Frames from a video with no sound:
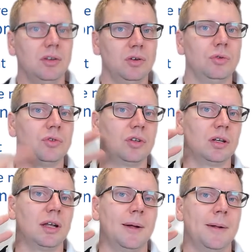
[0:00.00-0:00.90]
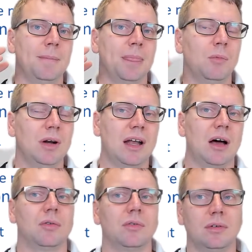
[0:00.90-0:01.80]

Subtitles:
use it without